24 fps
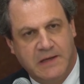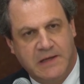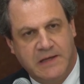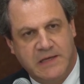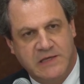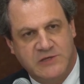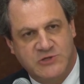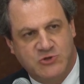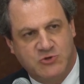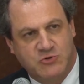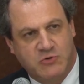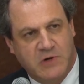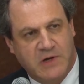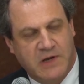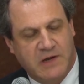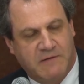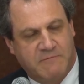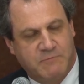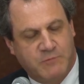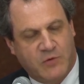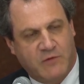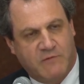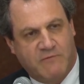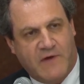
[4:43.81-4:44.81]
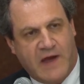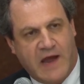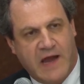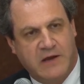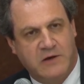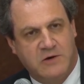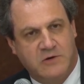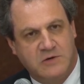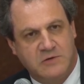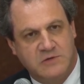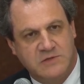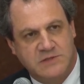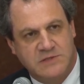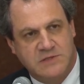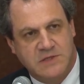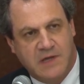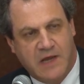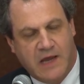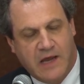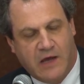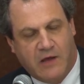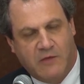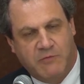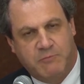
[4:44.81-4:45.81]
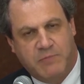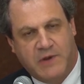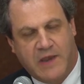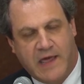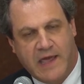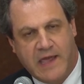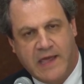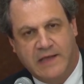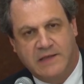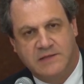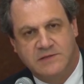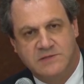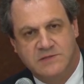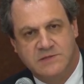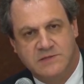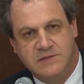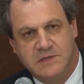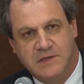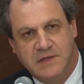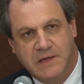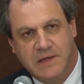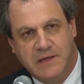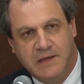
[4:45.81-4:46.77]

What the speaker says: history of providers, health plans,